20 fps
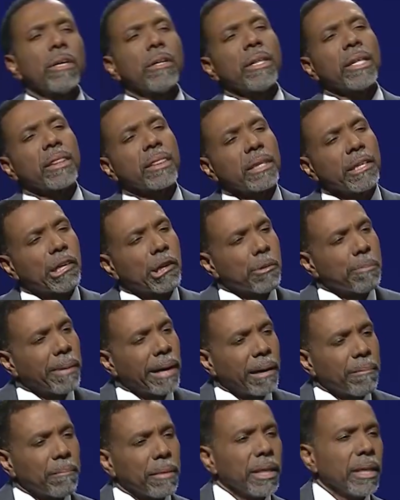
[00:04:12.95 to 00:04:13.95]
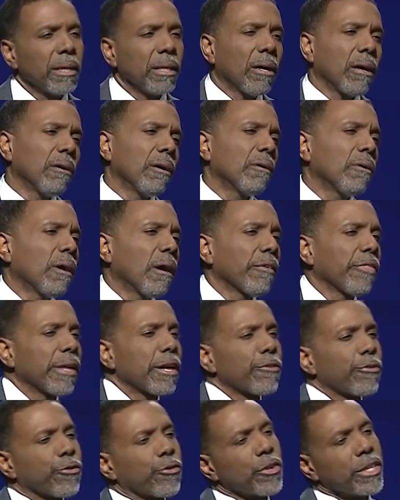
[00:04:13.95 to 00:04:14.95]
do they think about me? Oh, are they
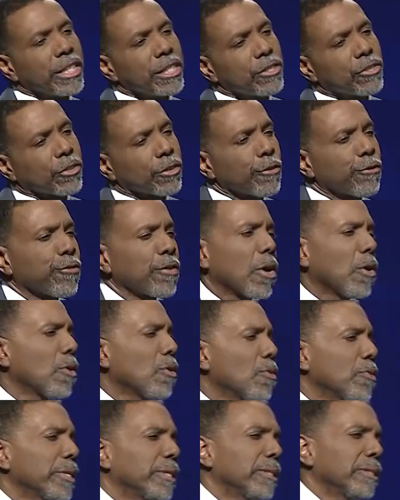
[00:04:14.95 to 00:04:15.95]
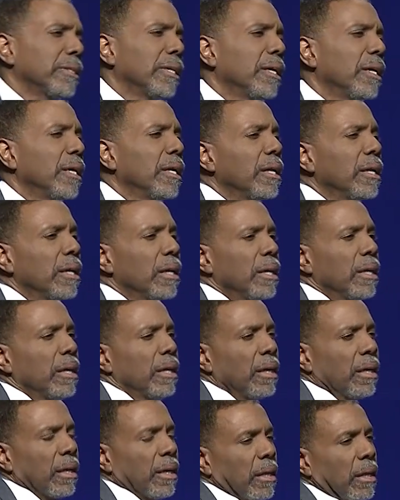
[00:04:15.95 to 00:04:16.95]
friends or foe? And,
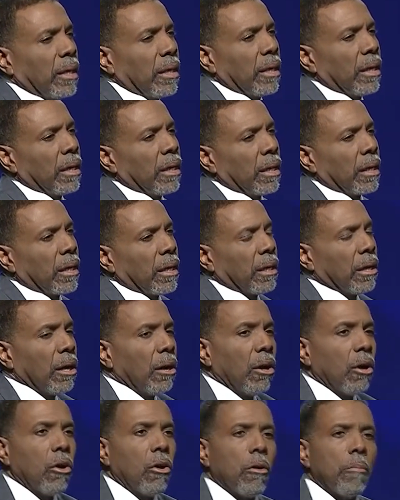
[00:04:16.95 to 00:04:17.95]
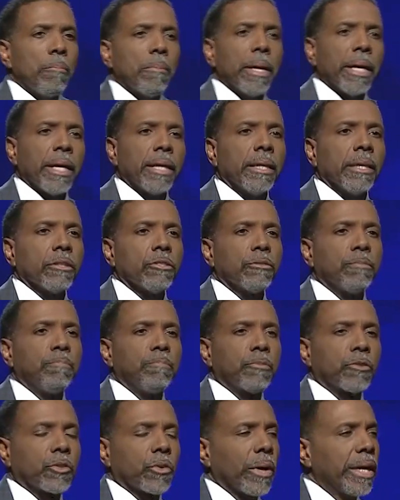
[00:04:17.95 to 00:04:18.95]
oh, man, there's
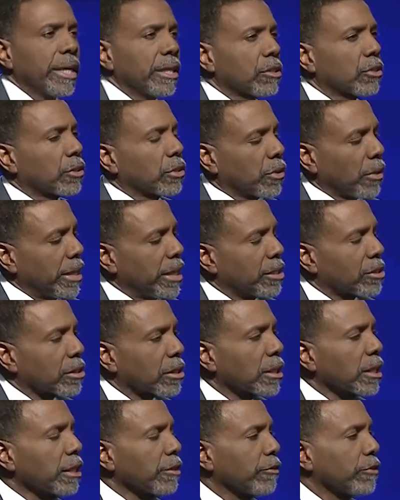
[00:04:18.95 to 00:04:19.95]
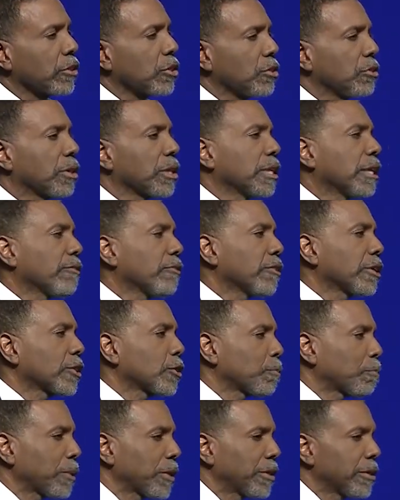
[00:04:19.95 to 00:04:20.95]
greatest, greatest deliverance you can ever
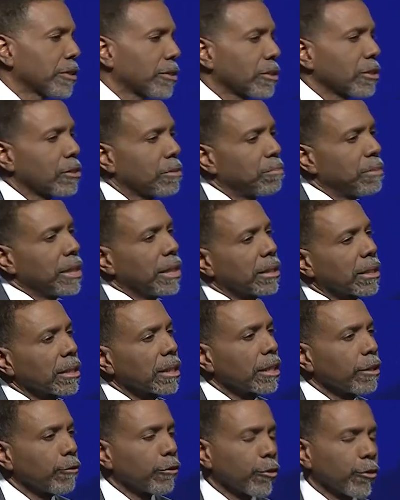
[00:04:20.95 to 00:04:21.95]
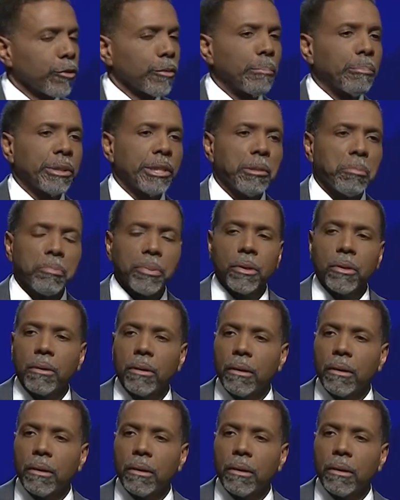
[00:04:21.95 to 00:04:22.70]
experience is being delivered from people.